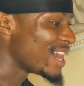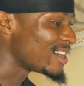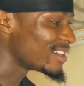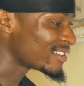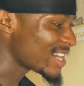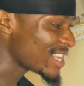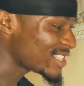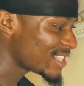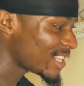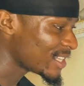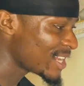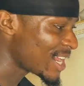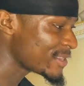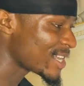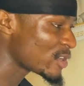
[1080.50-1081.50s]
rested,
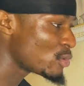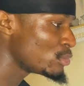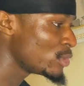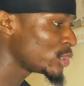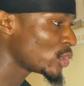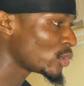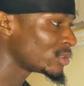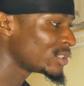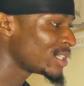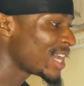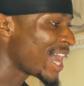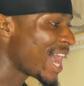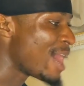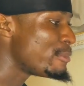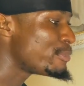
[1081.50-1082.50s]
that is accumulation,
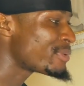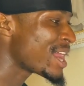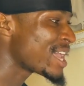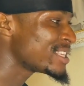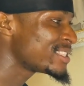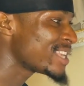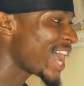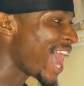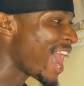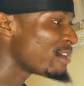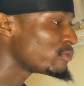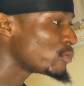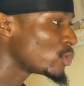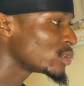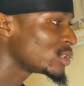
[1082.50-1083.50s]
and price are
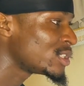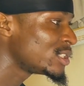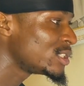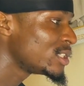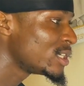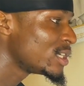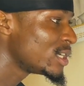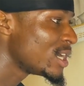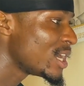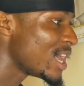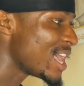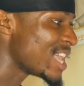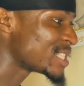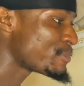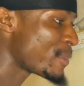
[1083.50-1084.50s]
what?
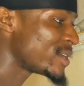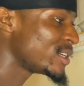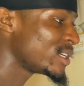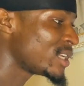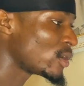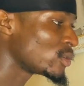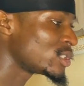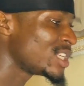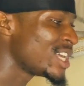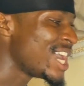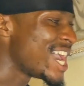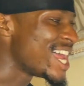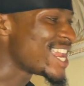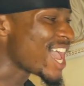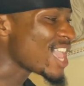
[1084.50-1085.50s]
Expanded out.
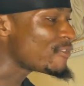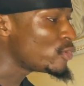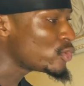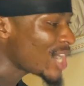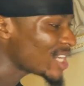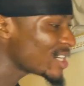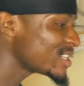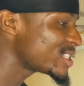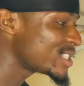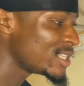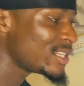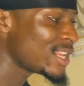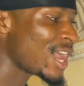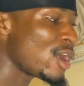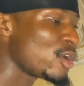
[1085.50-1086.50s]
Now, if you look at this thing
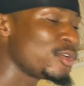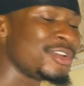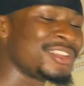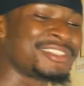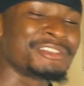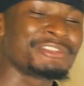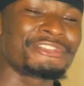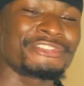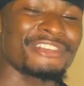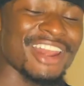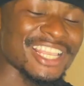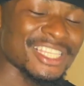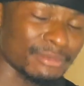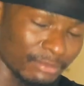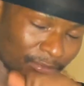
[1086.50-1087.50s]
now, it
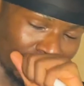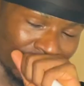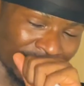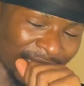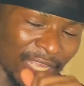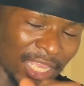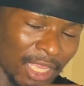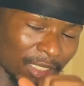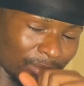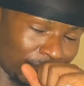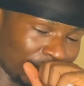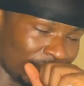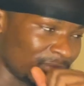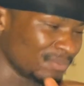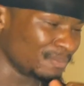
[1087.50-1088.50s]
reflects.
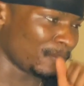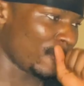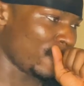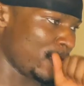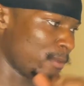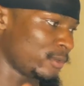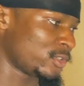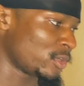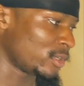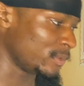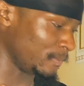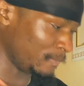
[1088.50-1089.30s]
Sorry.